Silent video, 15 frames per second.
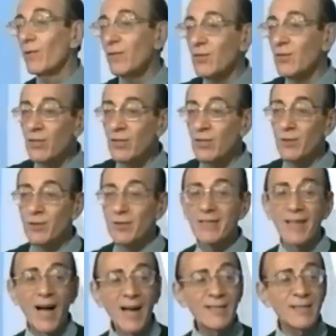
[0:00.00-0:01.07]
you choose
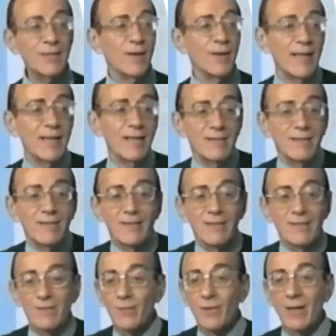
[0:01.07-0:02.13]
not to, I,
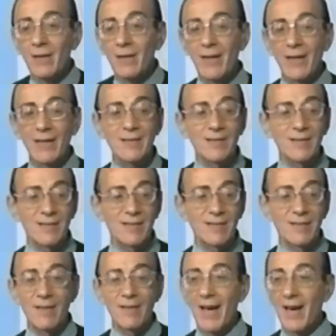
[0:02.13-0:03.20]
well,
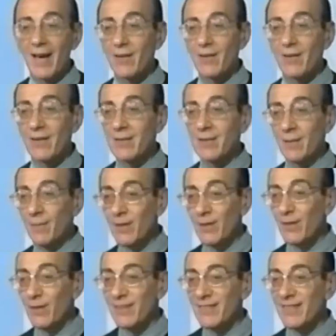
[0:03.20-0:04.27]
that's you can't go to the summer
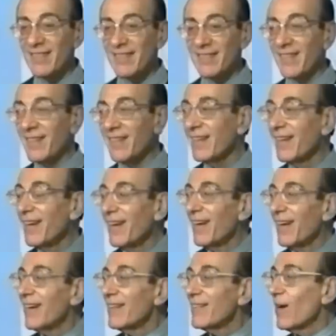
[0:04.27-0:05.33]
course. That's it.
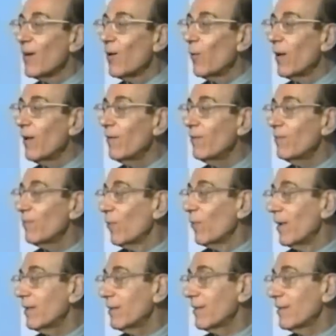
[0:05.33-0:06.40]
So we
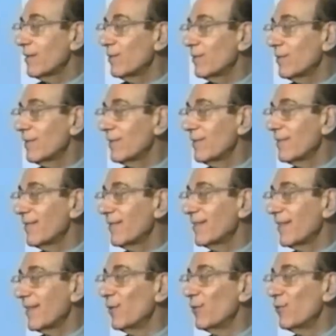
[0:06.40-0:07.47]
went as in
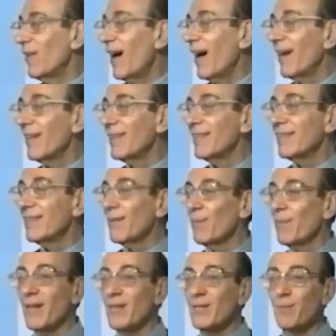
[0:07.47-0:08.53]
single file into the
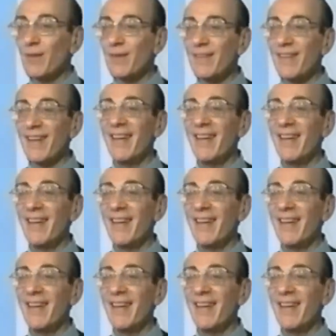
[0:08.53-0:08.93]
basement of the